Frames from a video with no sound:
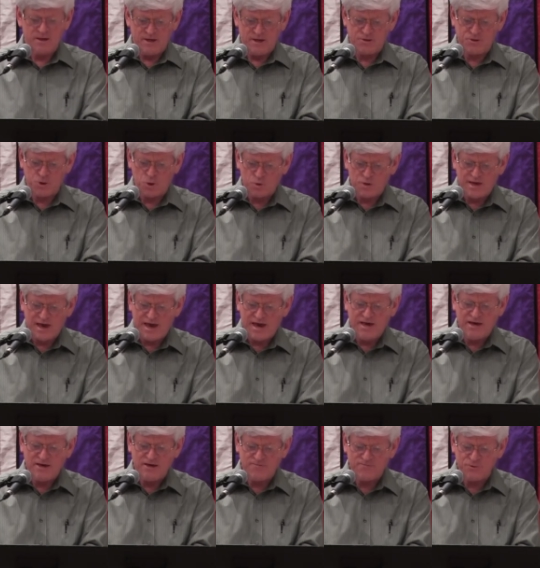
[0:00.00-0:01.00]
It's
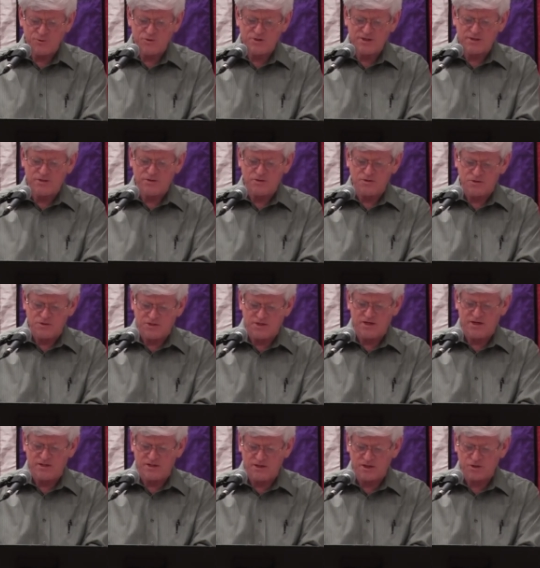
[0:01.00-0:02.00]
okay if you didn't
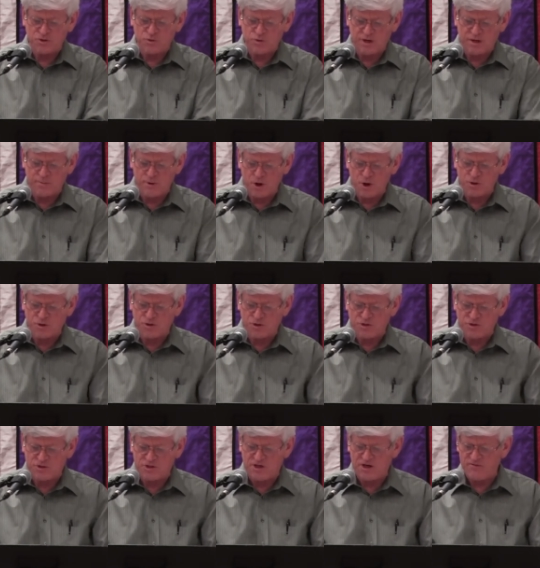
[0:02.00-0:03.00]
see the extreme
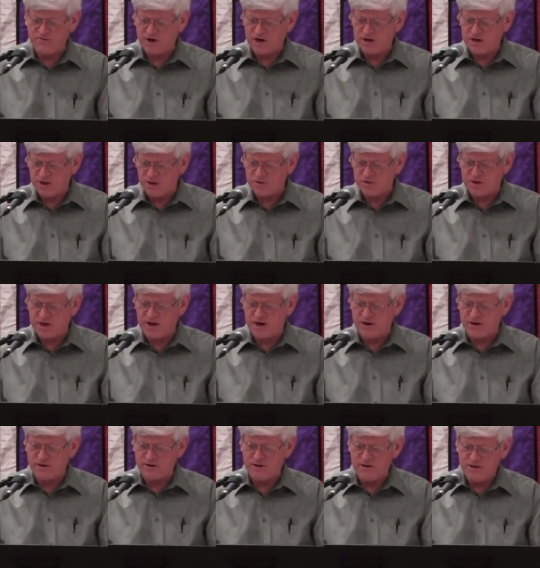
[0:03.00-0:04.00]
urgency of our
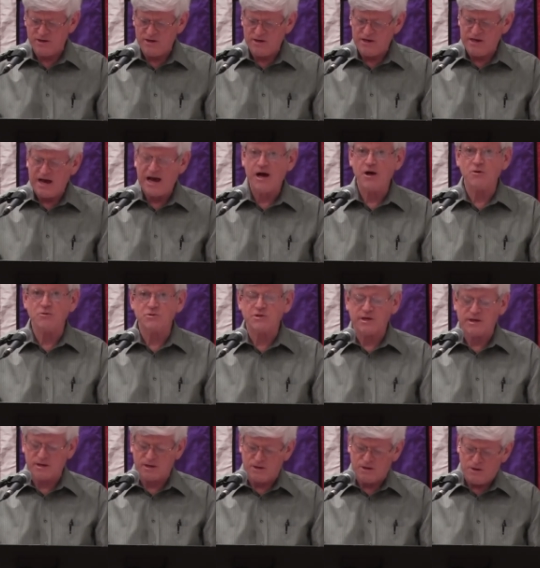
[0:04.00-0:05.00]
healthcare,
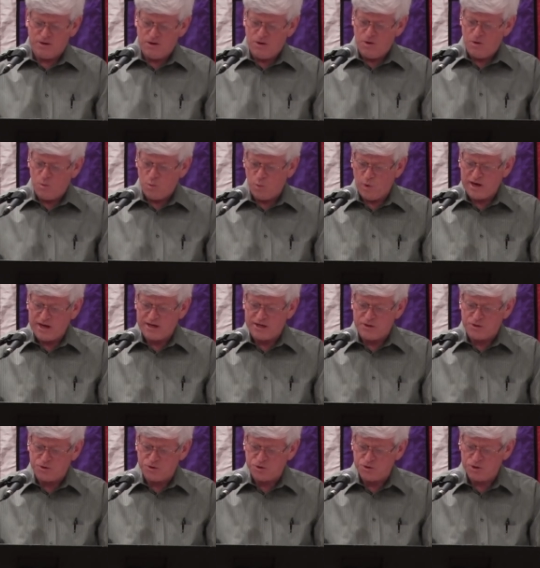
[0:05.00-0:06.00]
housing,
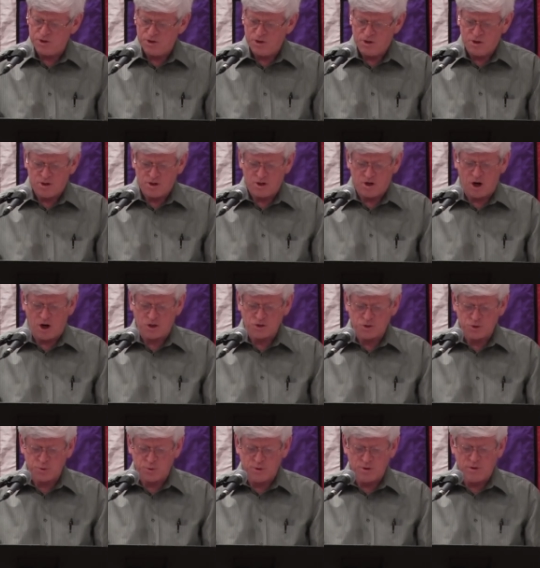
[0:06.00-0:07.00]
wage,
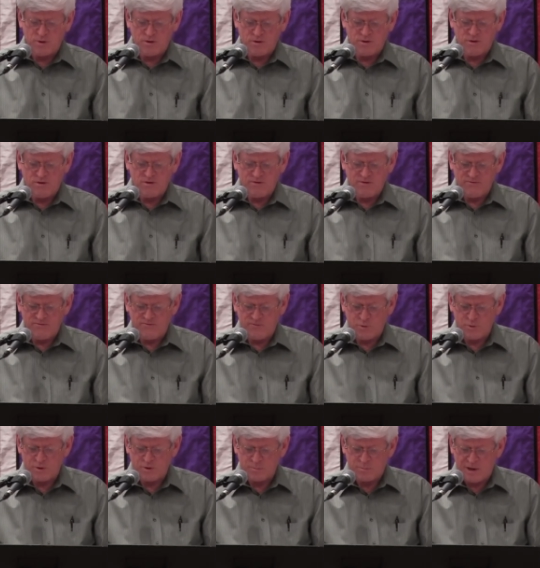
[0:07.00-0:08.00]
carceral,
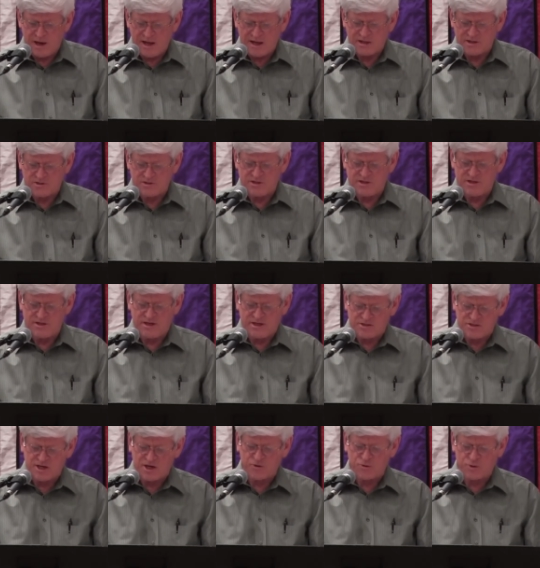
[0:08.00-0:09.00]
foreign policy,
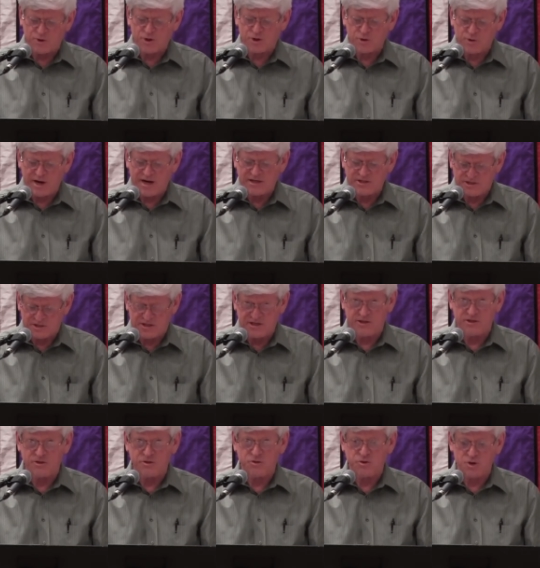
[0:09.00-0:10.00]
etc.
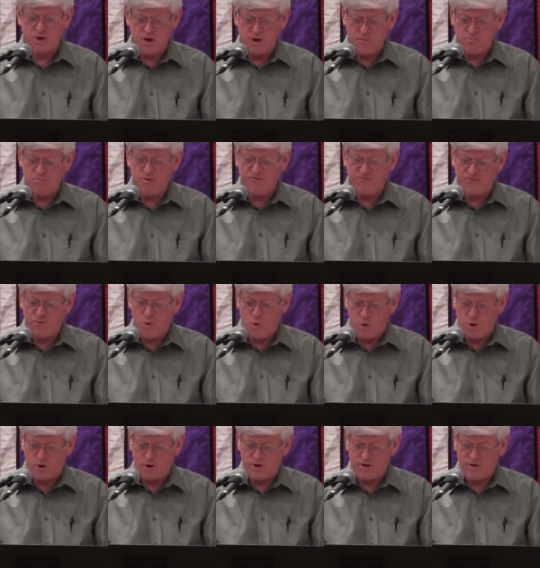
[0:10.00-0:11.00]
crises
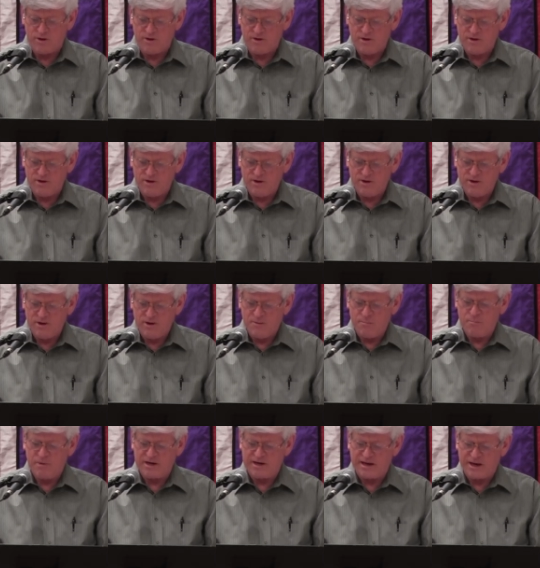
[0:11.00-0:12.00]
before,
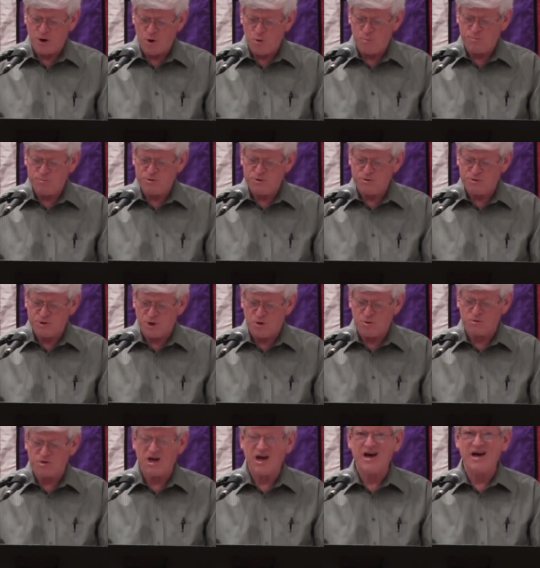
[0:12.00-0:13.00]
but I hope you
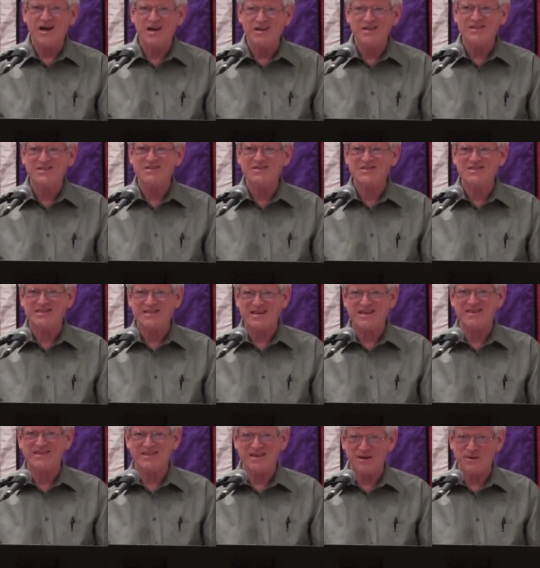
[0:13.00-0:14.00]
don't
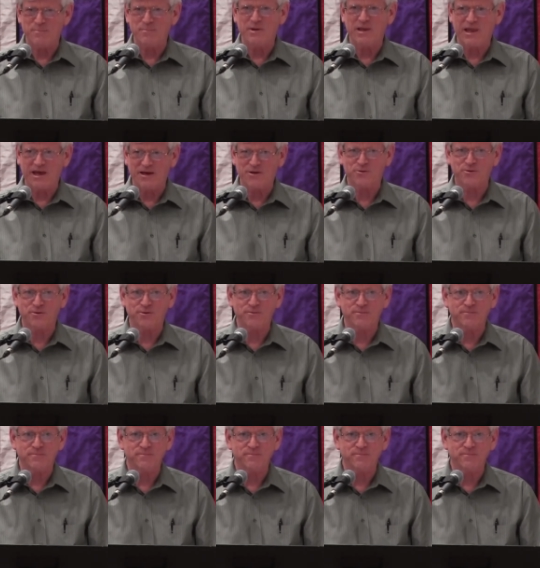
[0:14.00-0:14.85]
unsee them later.